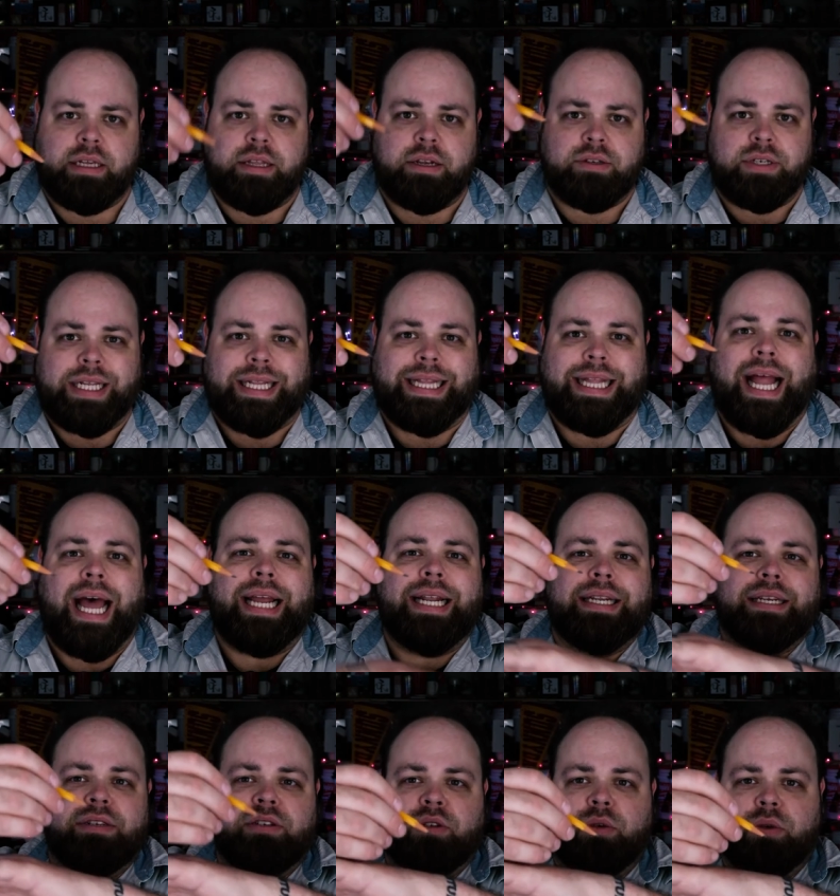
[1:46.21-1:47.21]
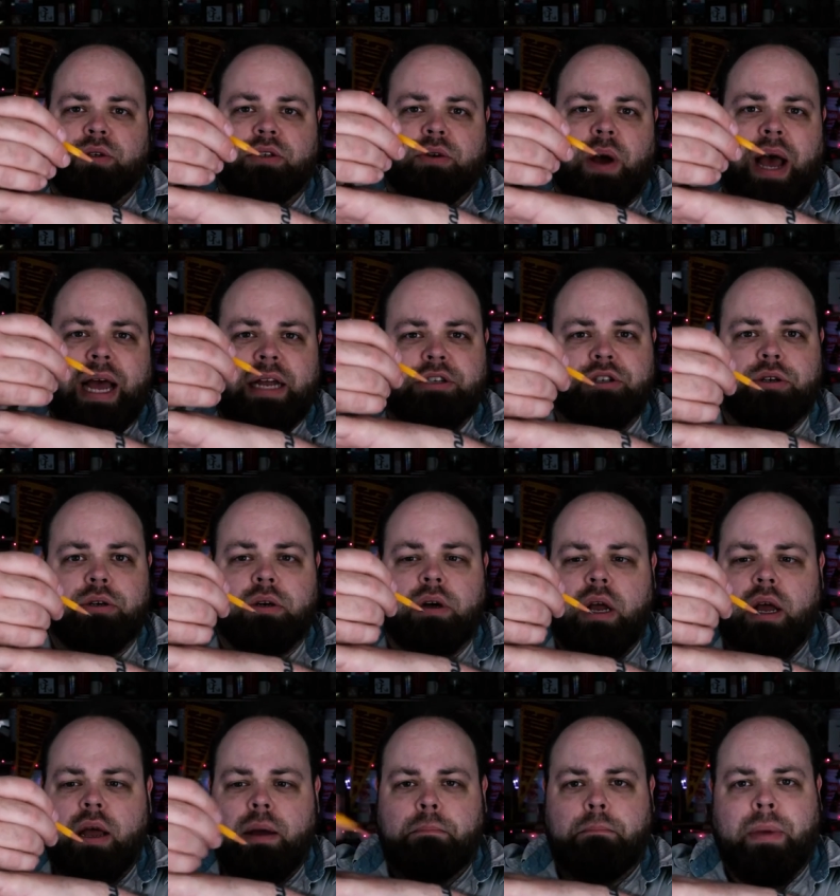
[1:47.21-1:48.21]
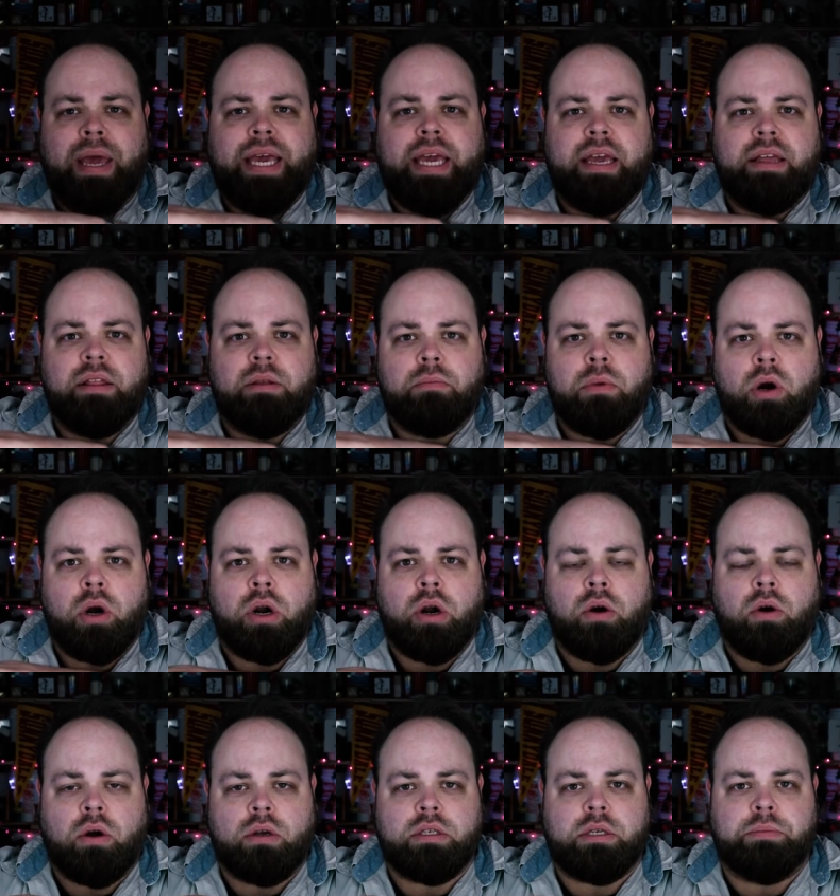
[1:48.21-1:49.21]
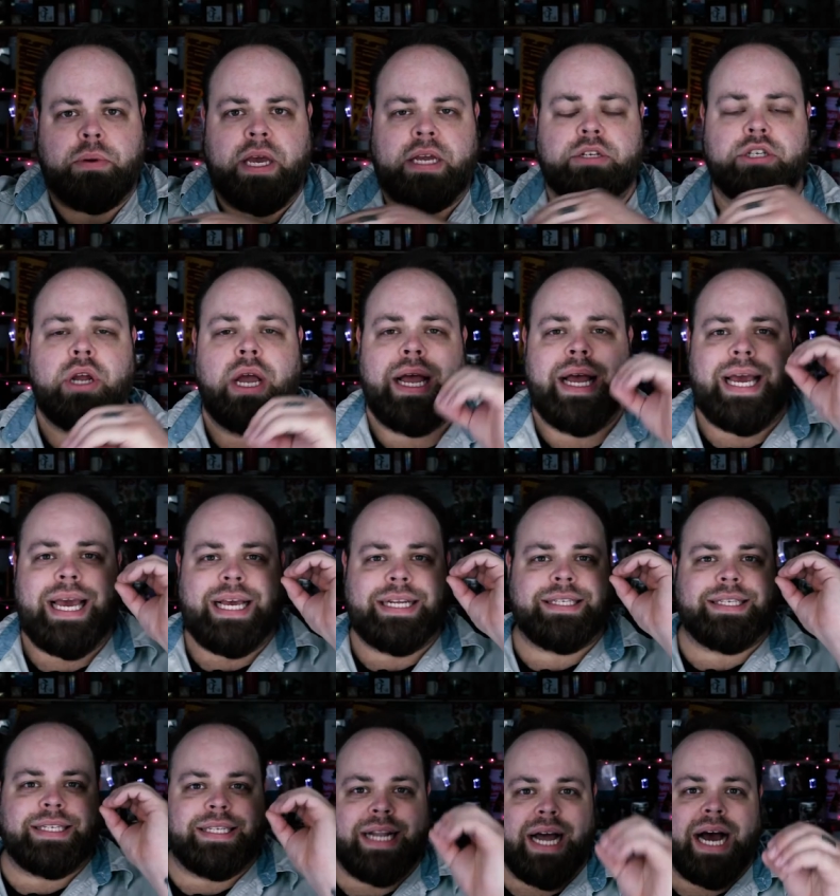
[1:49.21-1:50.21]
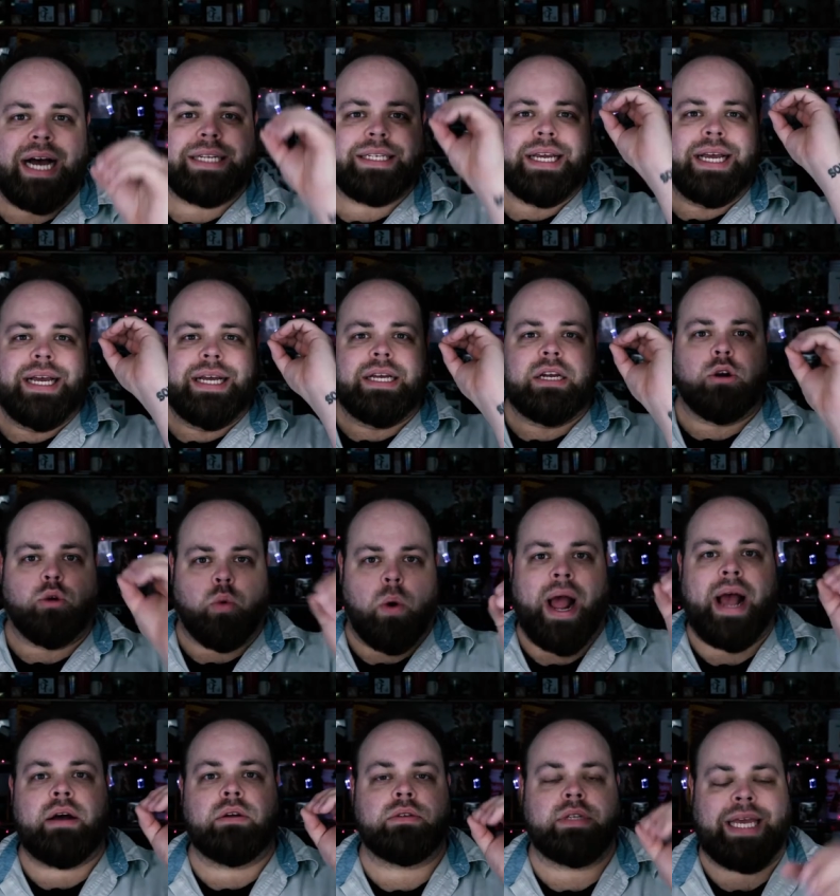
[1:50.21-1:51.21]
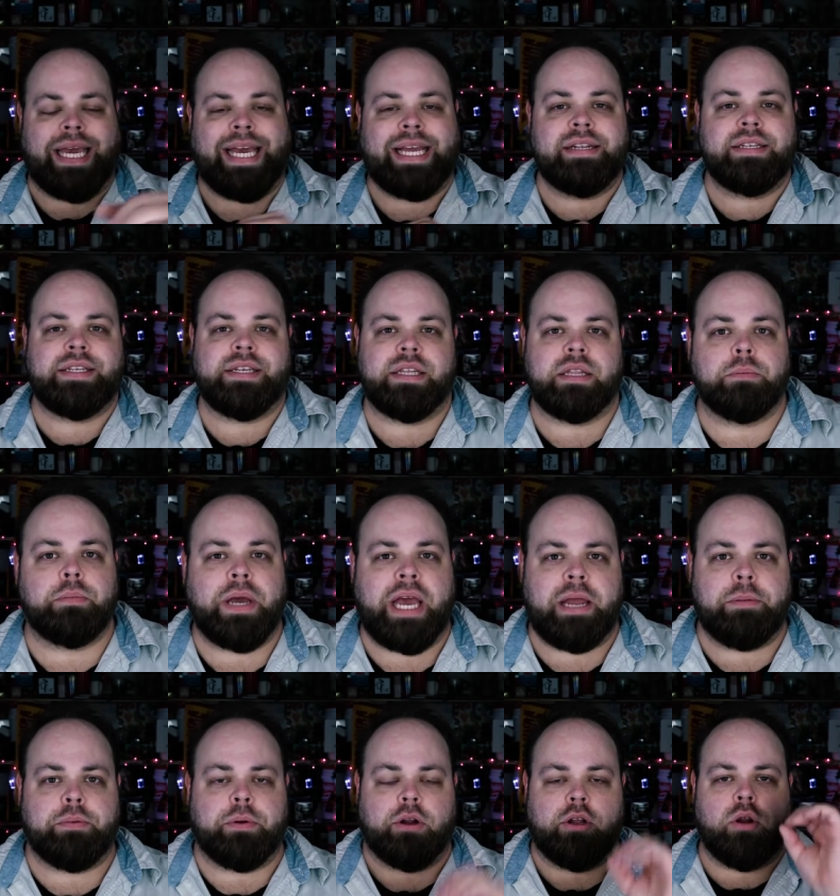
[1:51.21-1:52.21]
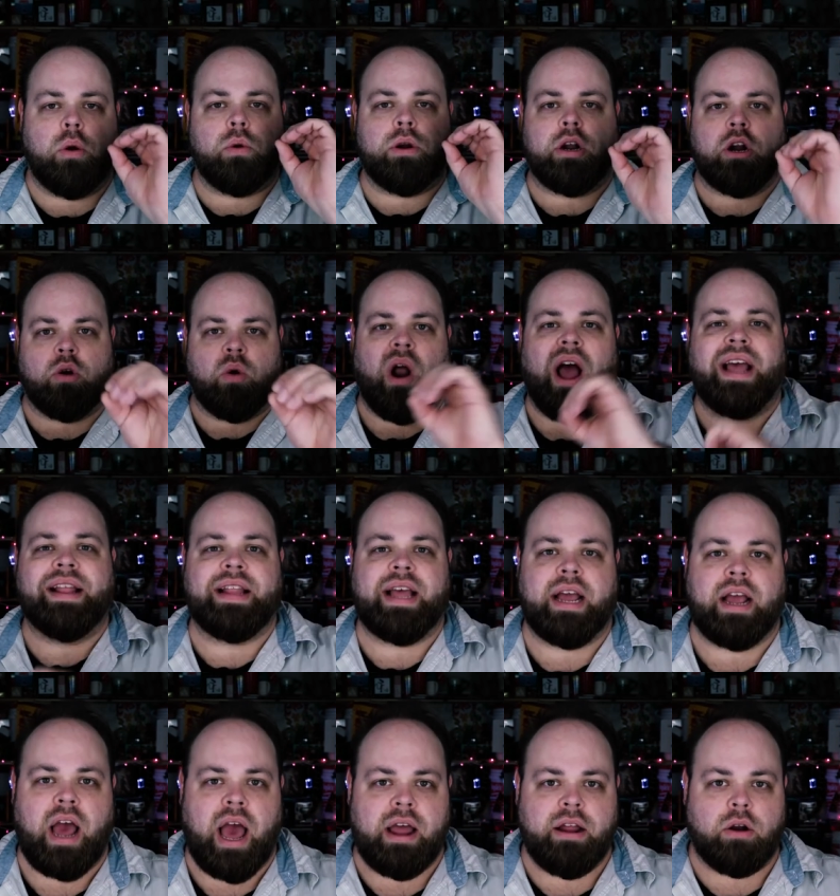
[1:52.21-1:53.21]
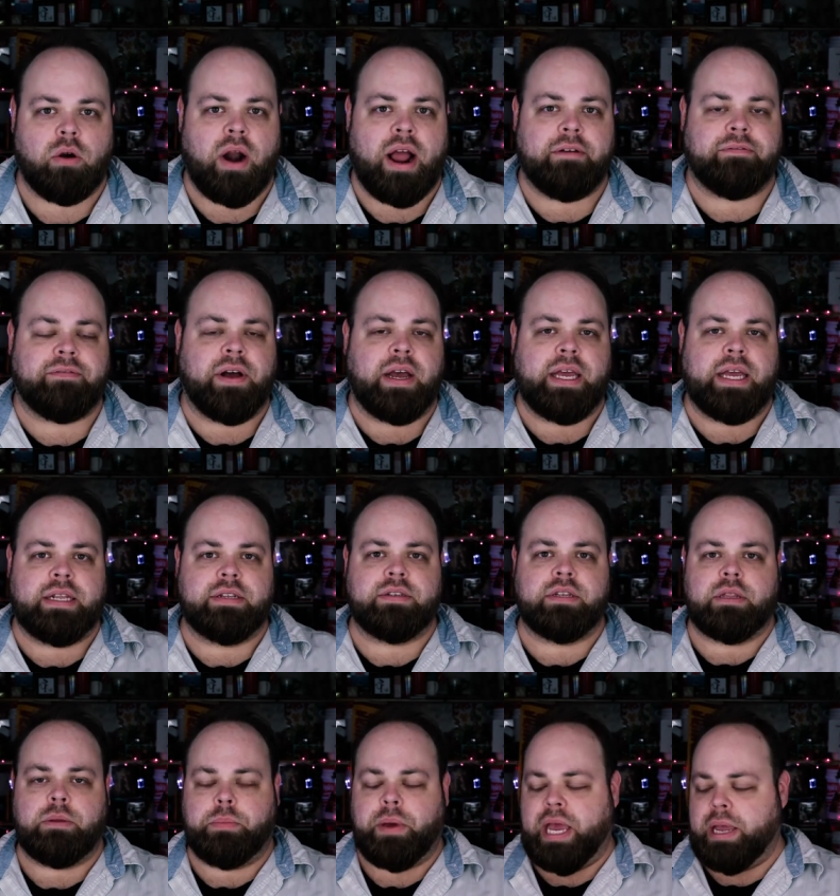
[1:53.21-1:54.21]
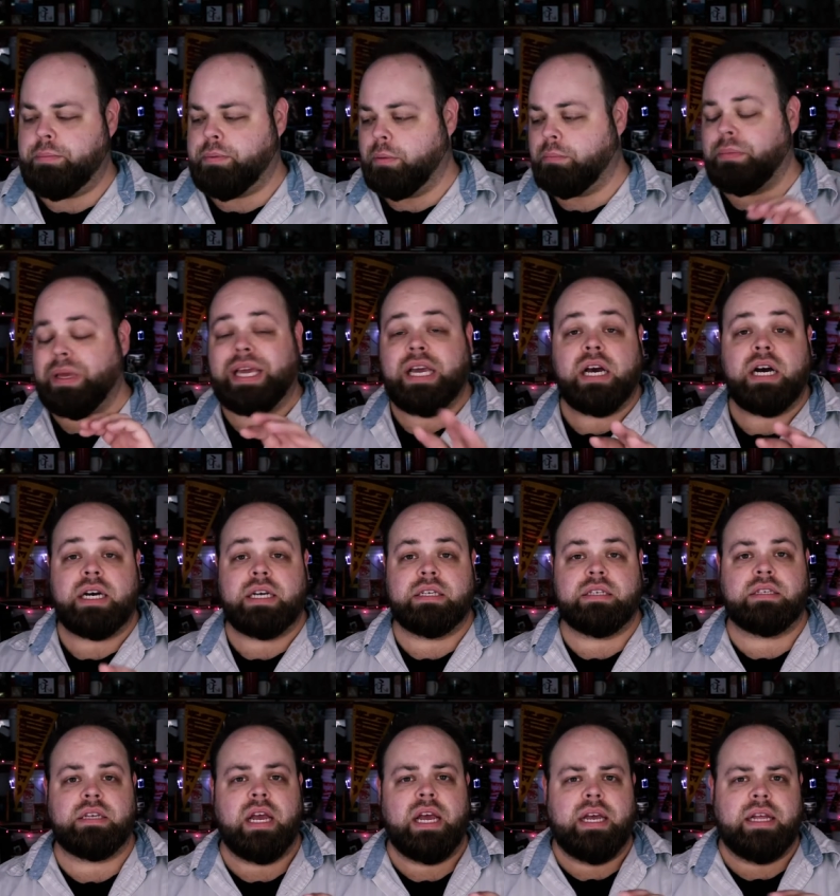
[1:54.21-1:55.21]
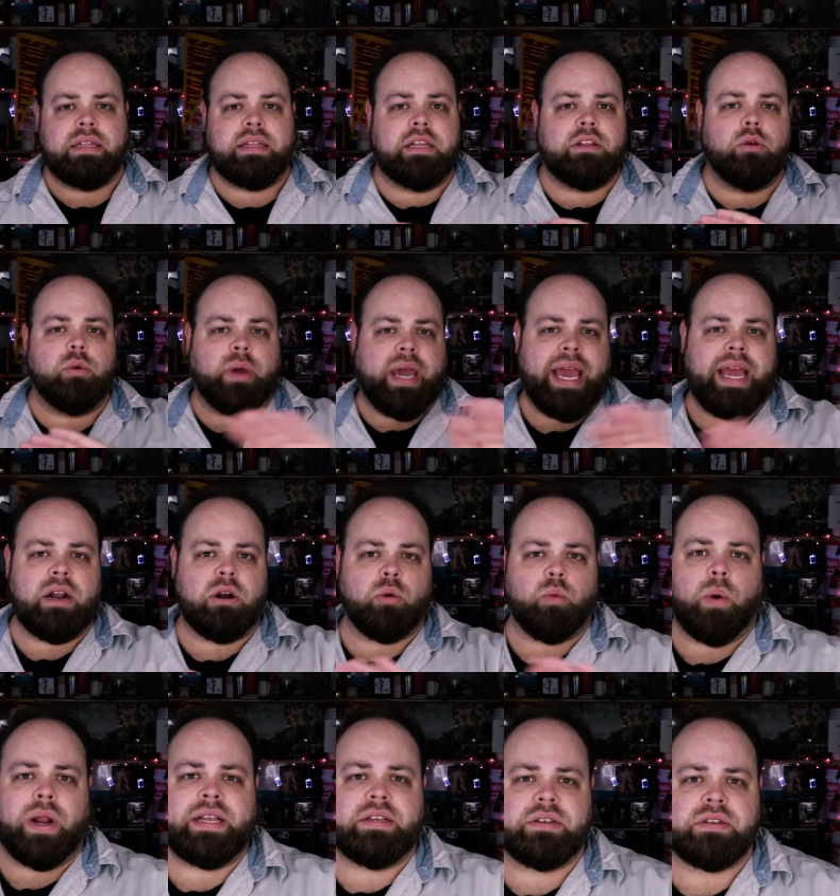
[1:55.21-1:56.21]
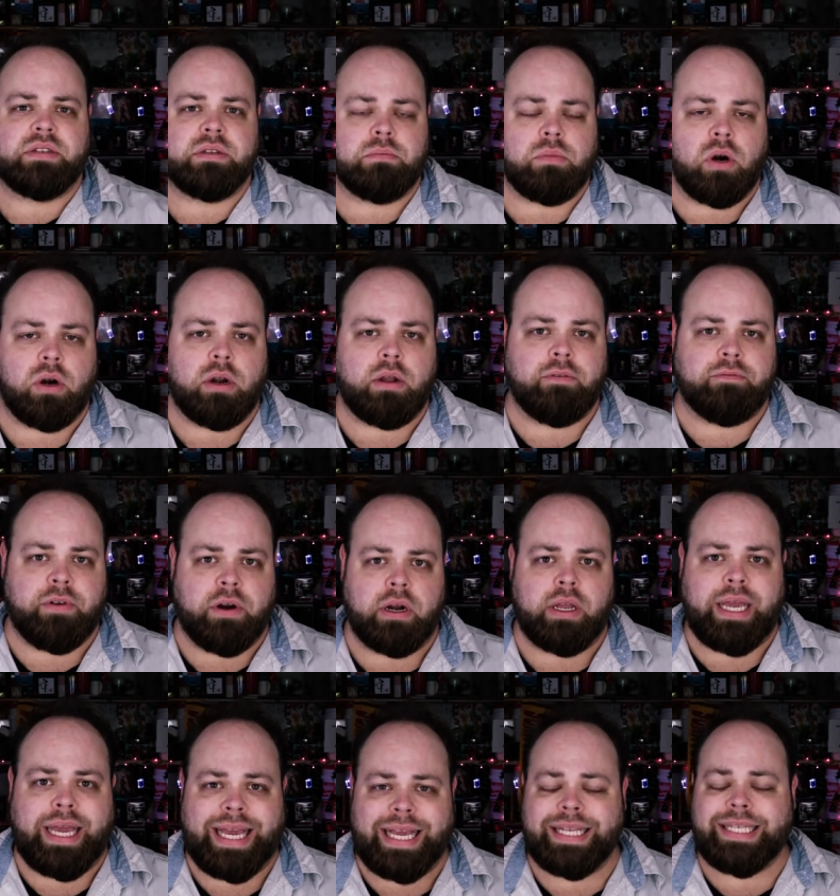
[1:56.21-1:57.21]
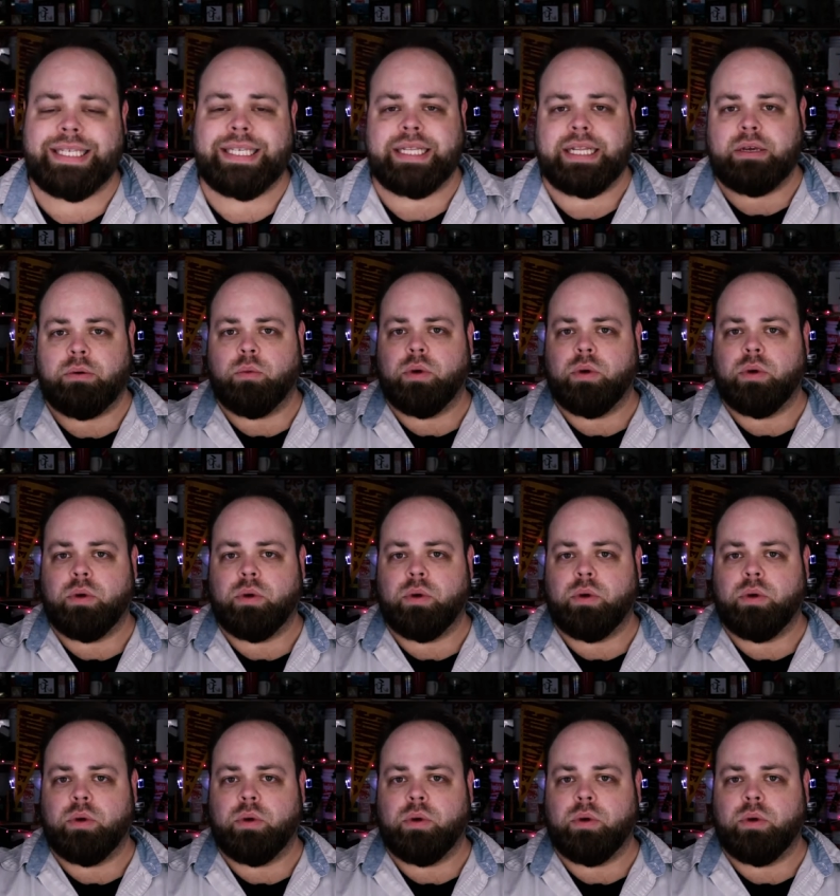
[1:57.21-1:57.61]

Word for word: There's a lightness to it. So as you're making the mark across the page, it's not ground into the paper. You don't want to grind that graphite into the paper, because then you can't erase the mark very easily.